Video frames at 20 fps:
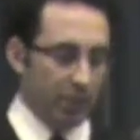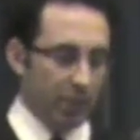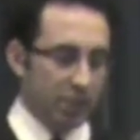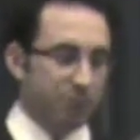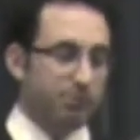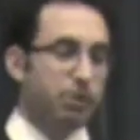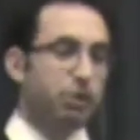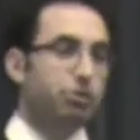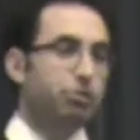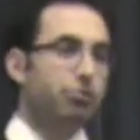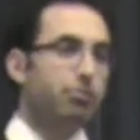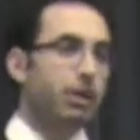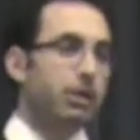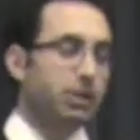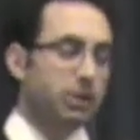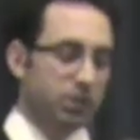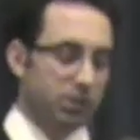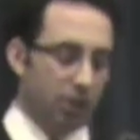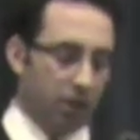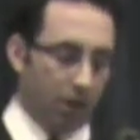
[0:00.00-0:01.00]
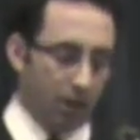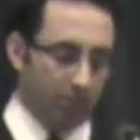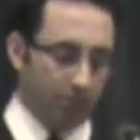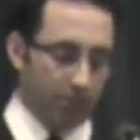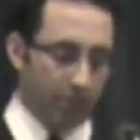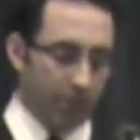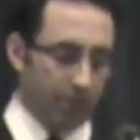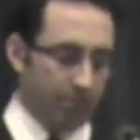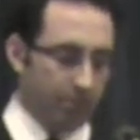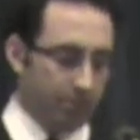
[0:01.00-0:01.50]
It's been tremendously
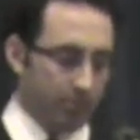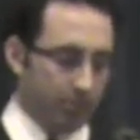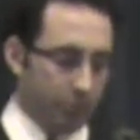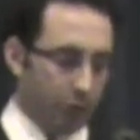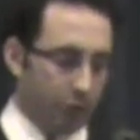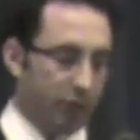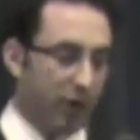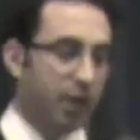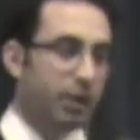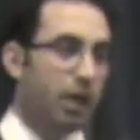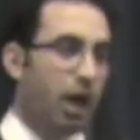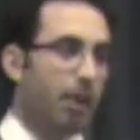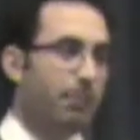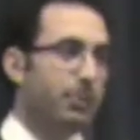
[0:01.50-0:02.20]
humbling to have had the